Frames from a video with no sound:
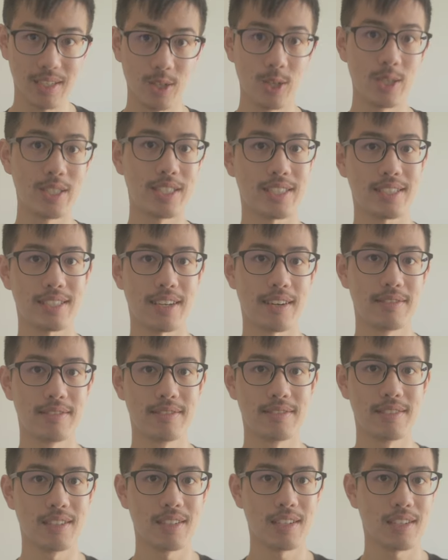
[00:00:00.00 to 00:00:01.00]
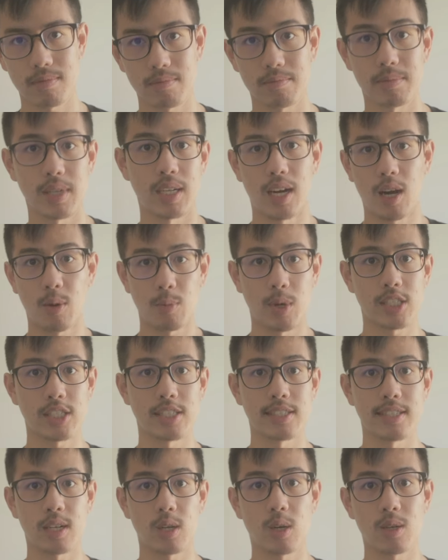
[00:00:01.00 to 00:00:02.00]
good stuff, but how much
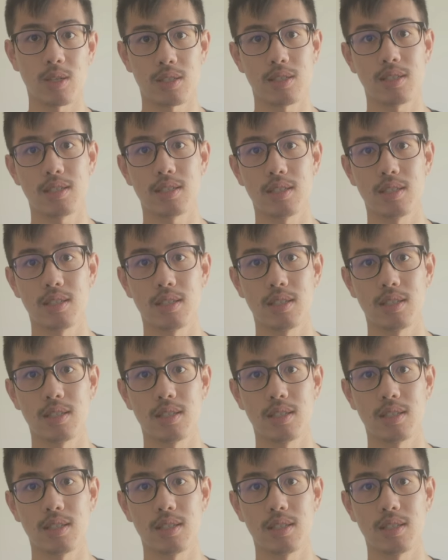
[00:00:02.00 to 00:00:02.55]
does it cost?